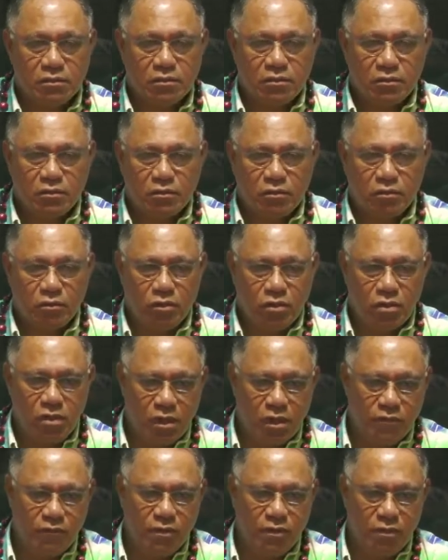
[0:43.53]
will
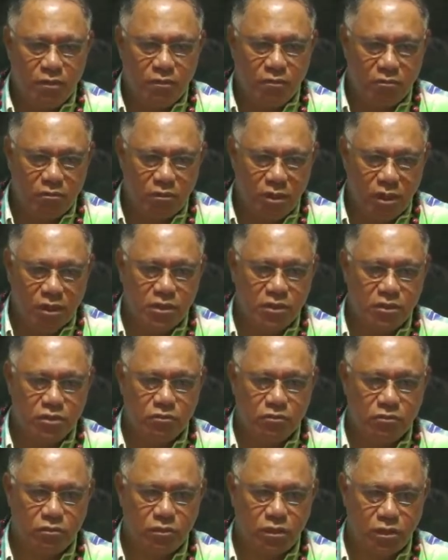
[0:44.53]
never rise to
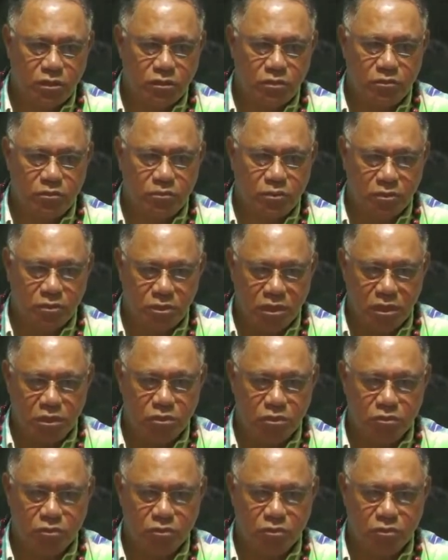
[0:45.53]
its potential.